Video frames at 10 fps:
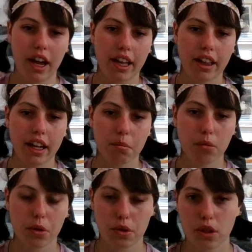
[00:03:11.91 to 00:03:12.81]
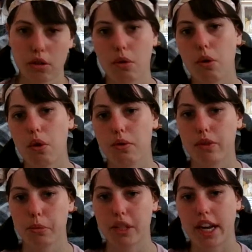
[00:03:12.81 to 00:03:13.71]
I like more so horror
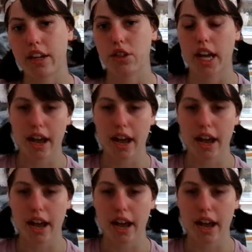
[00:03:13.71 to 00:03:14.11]
films that actually